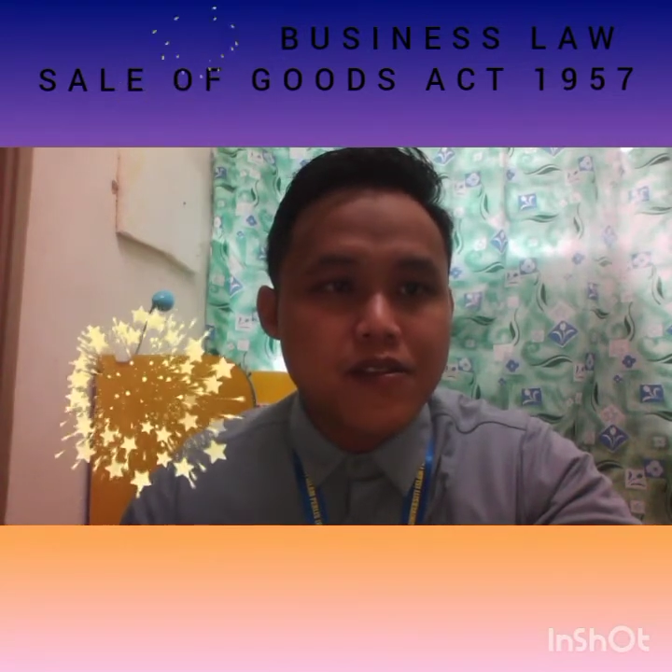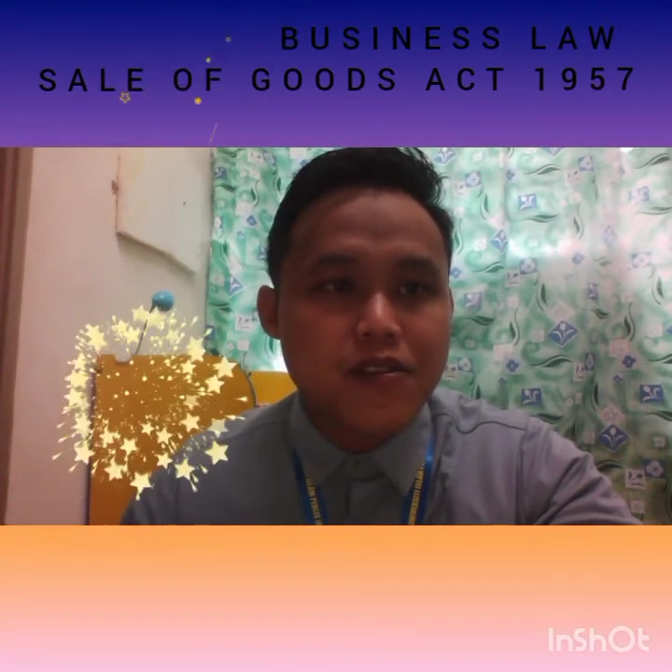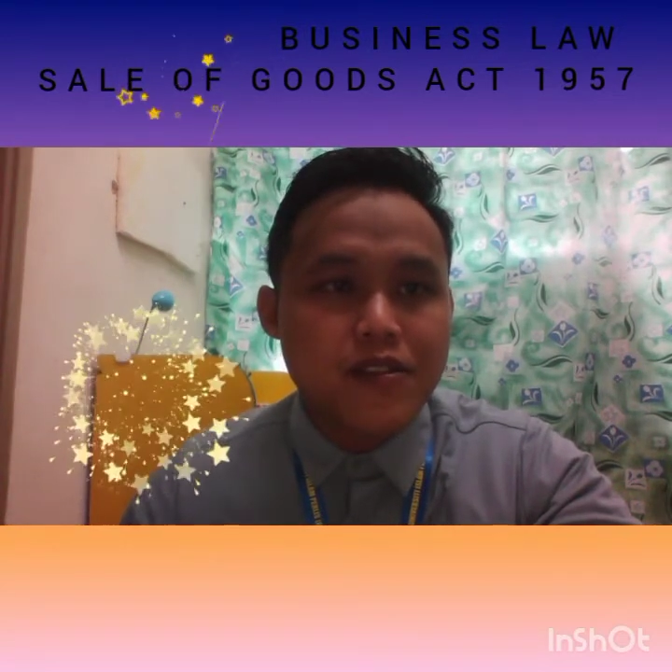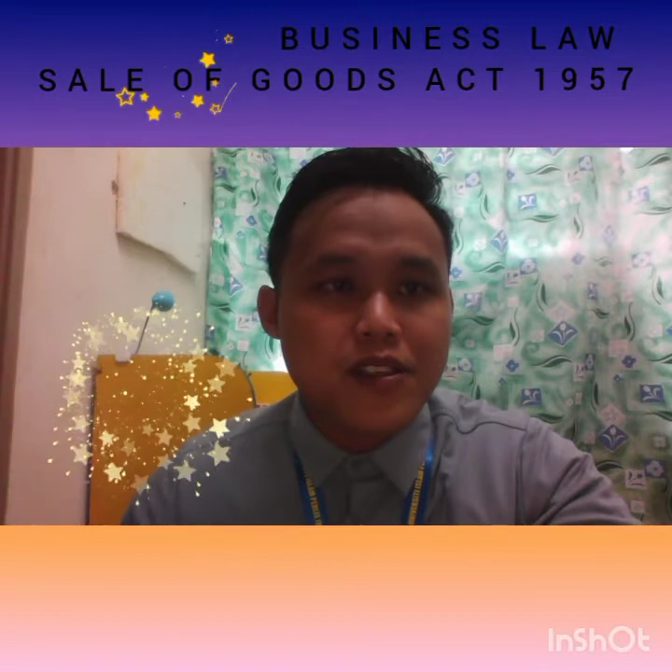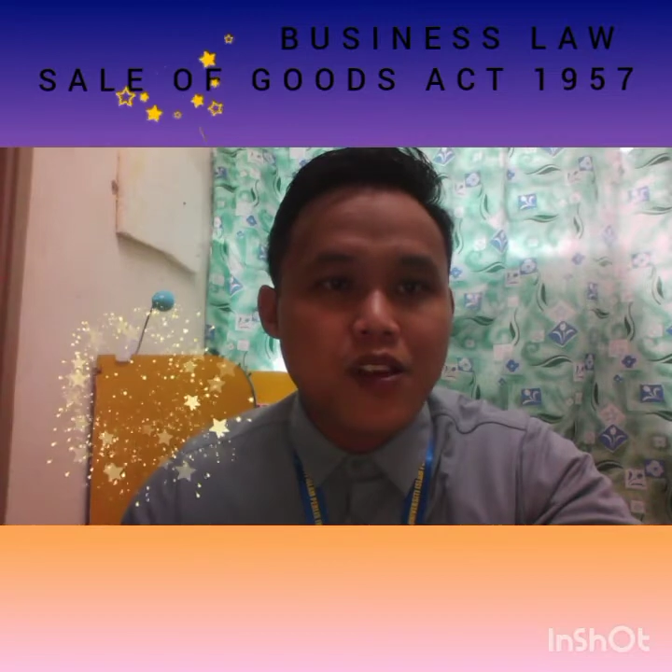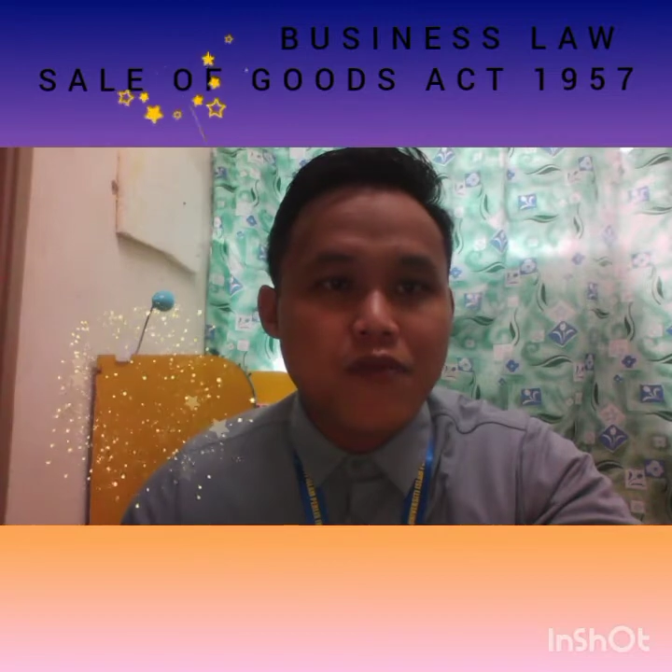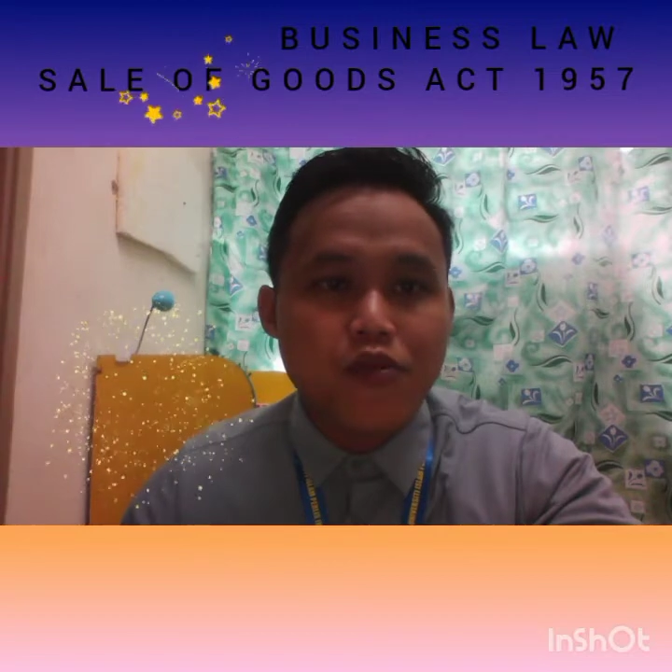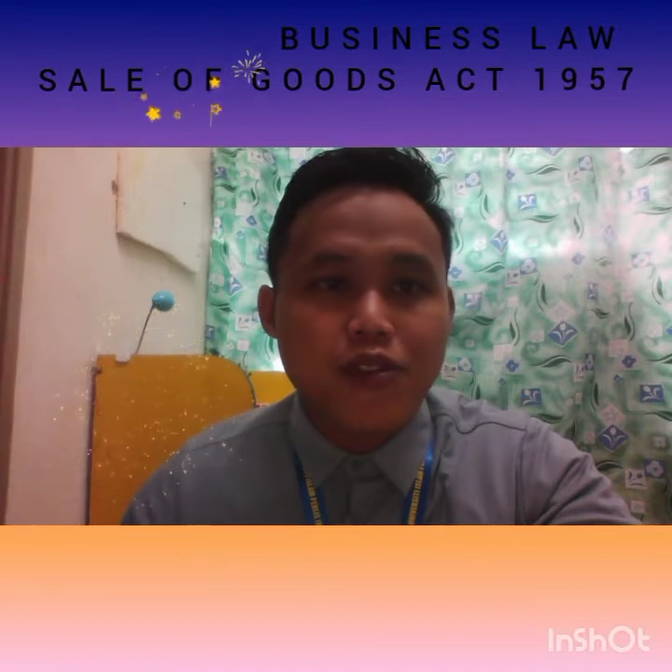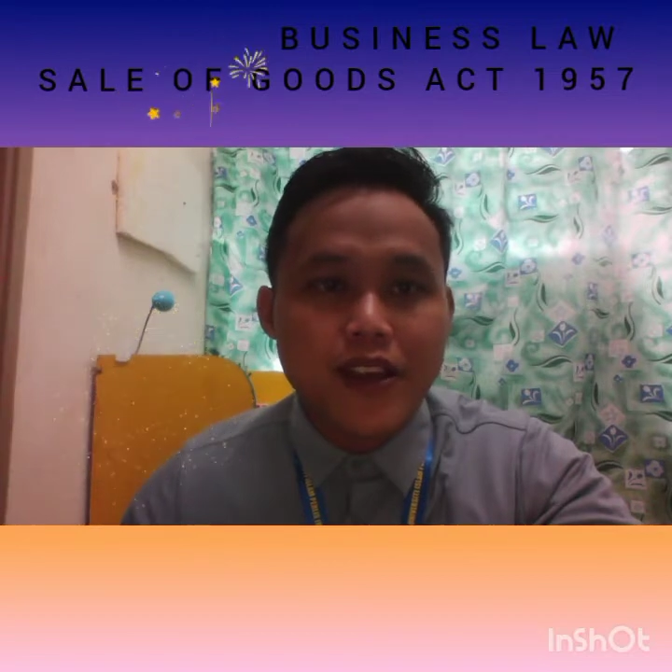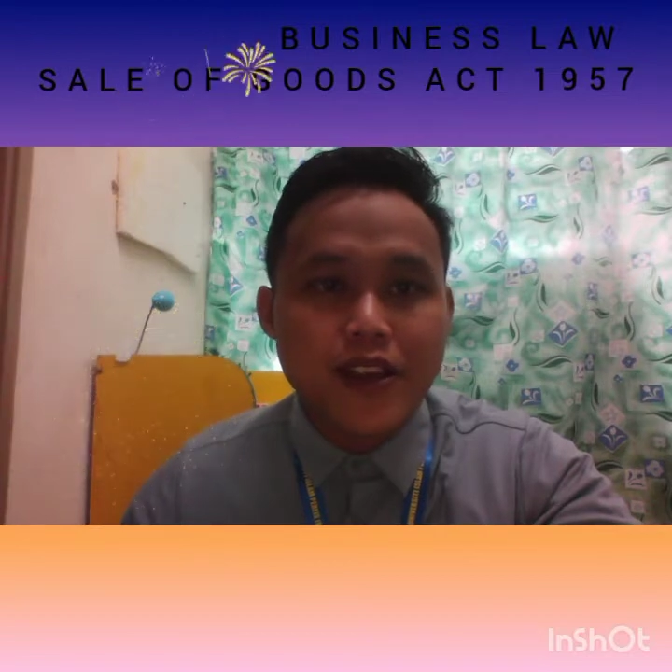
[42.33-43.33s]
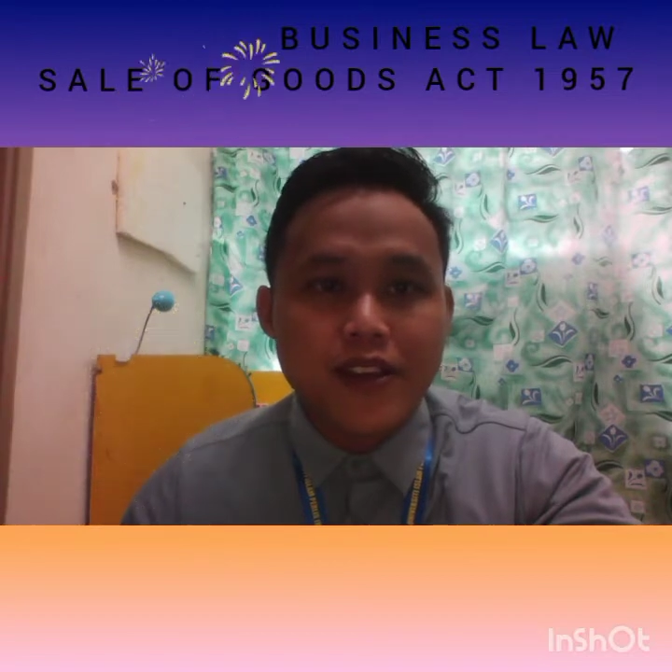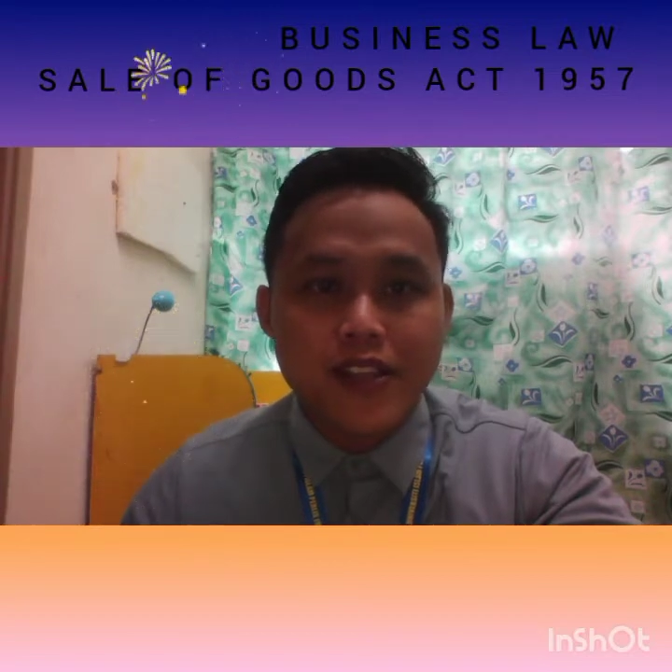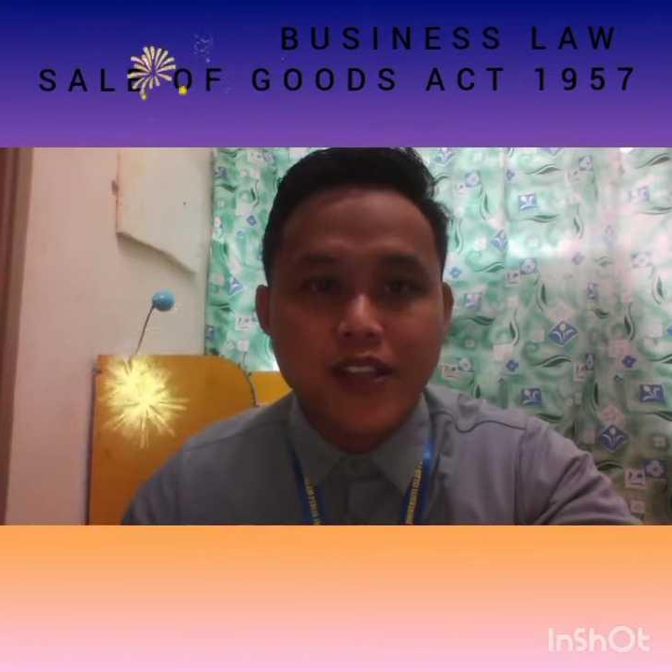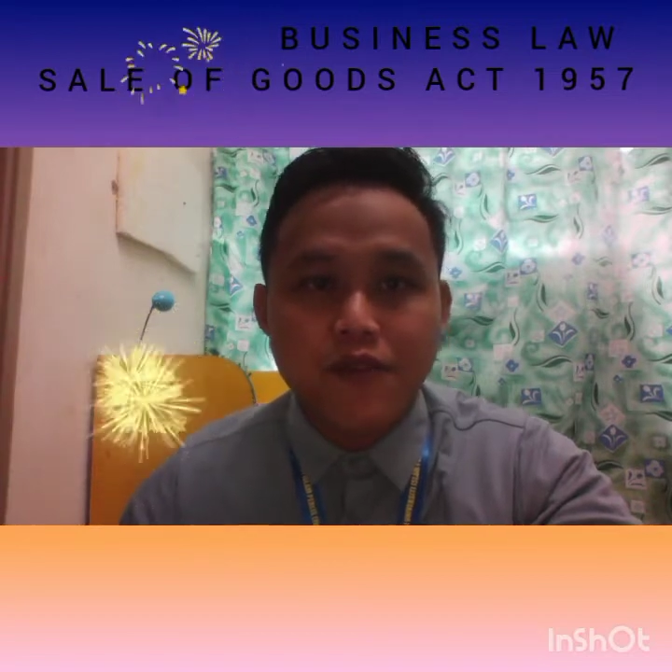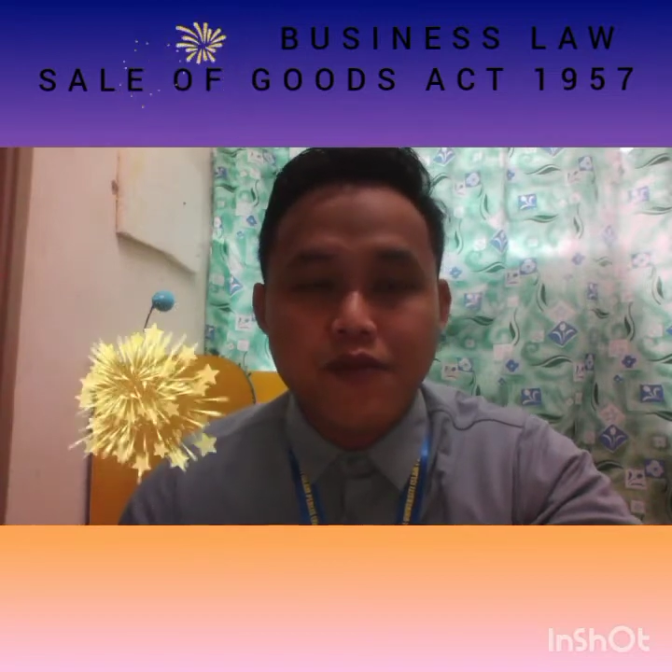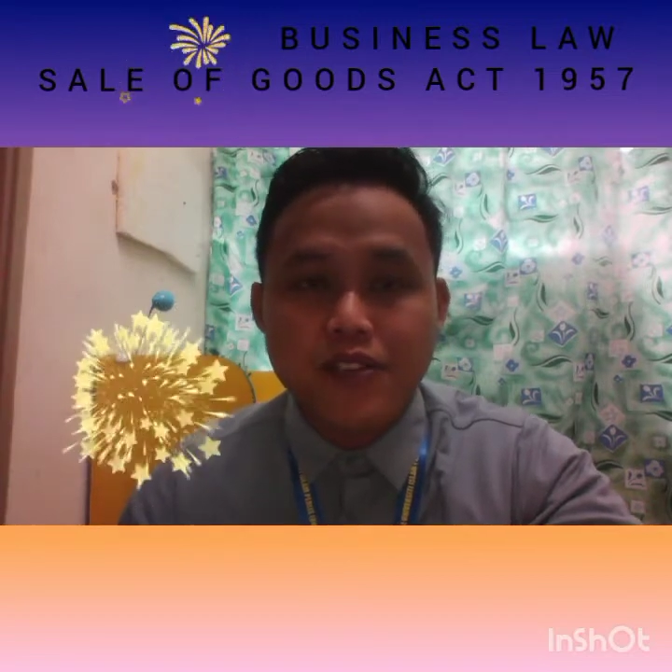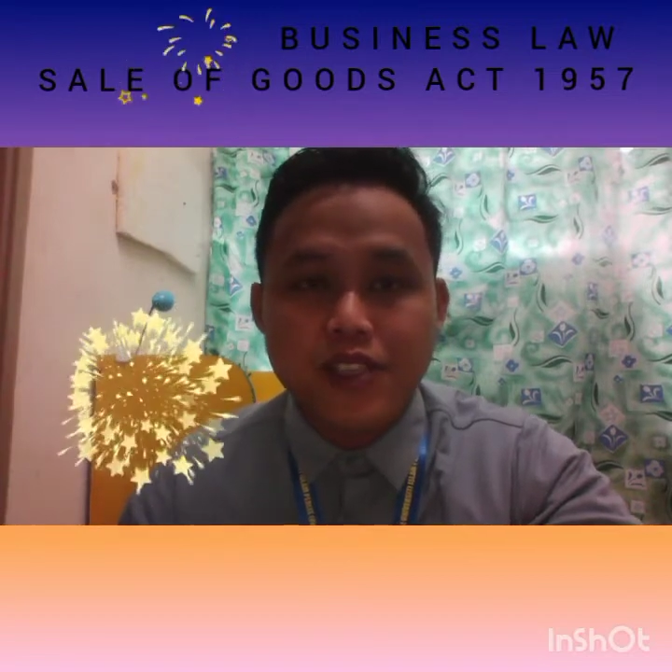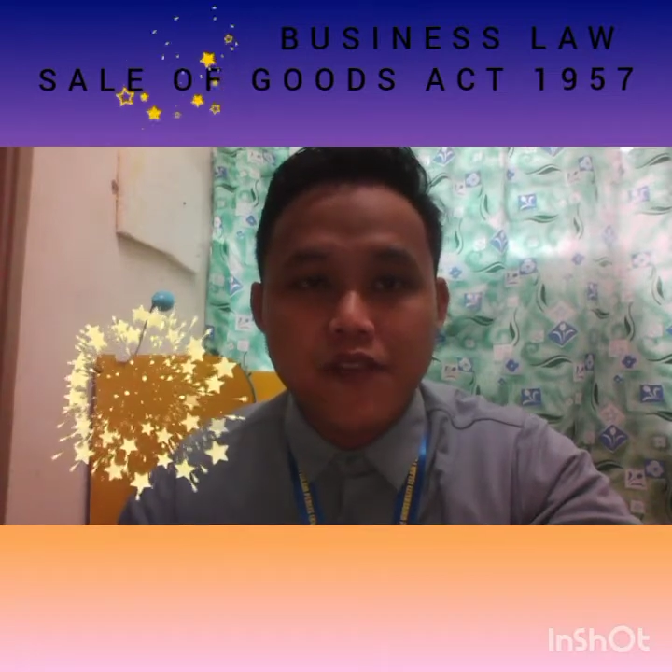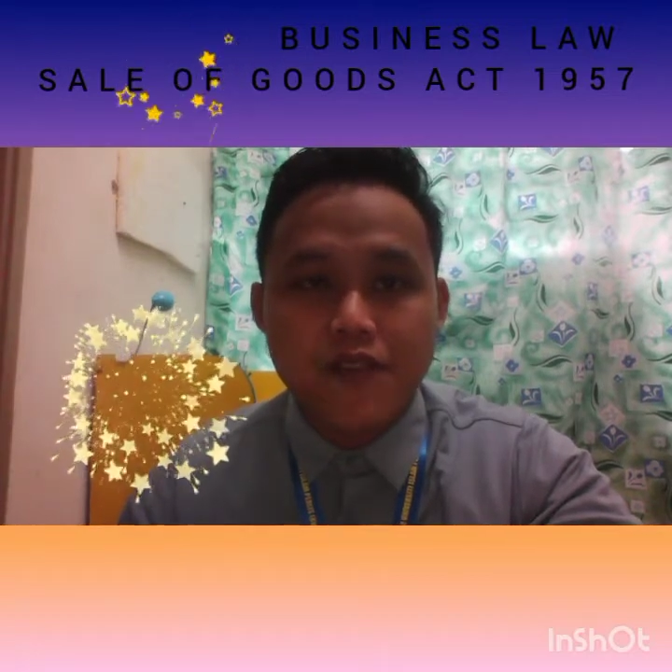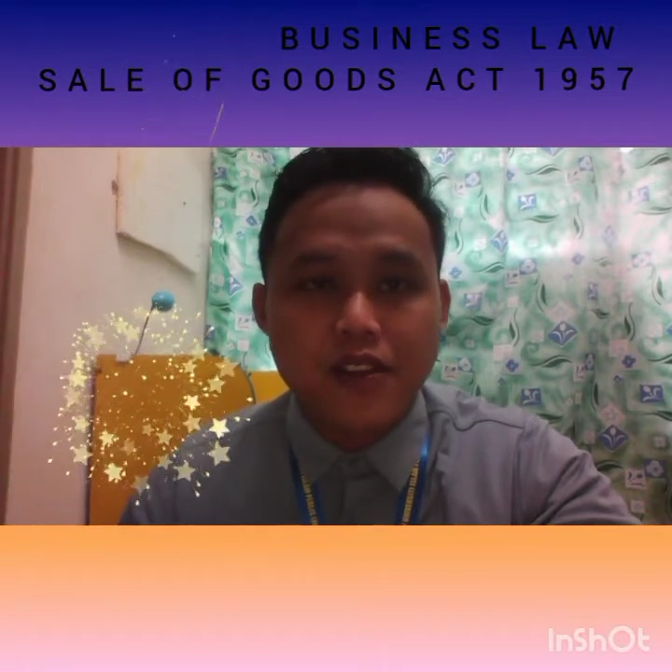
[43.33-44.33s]
on Sale of Good Act
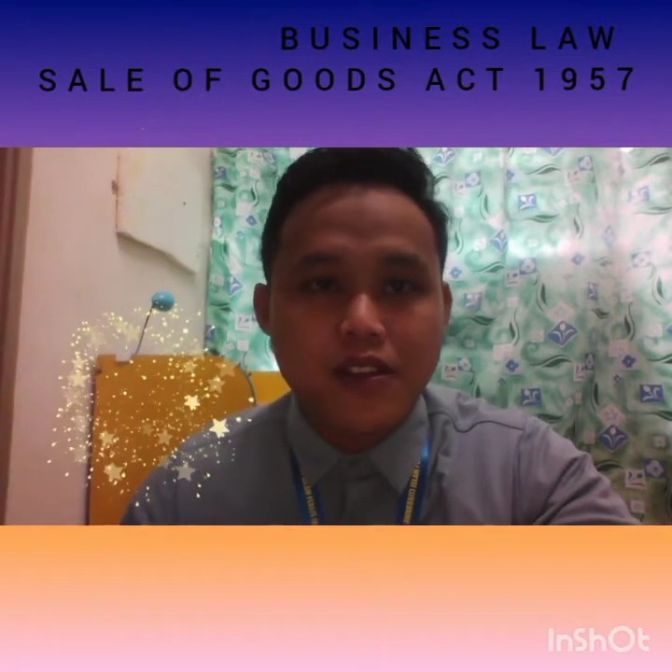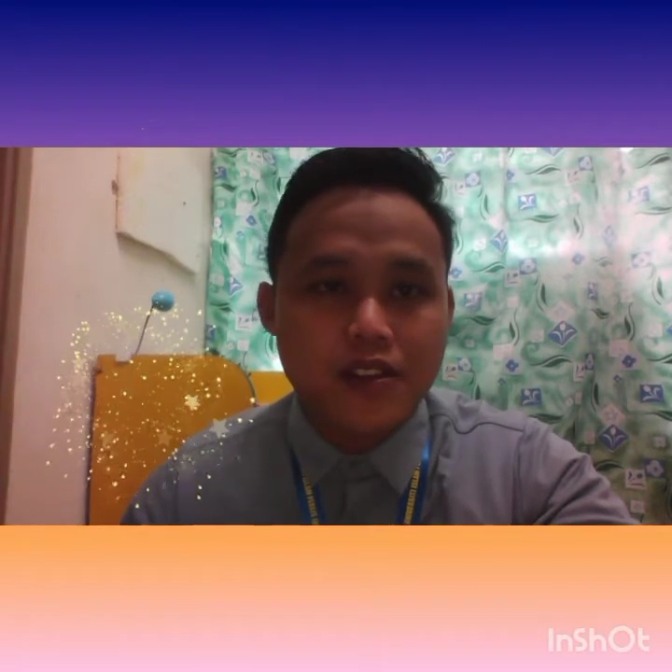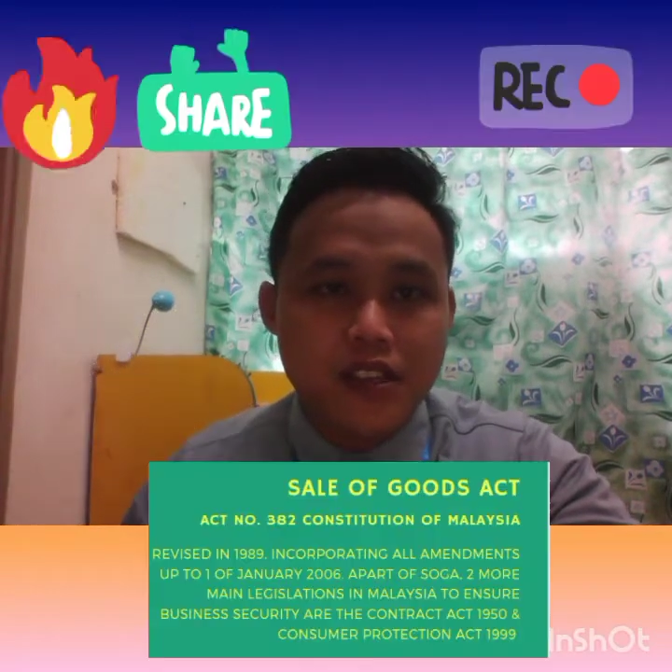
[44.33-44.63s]
1957.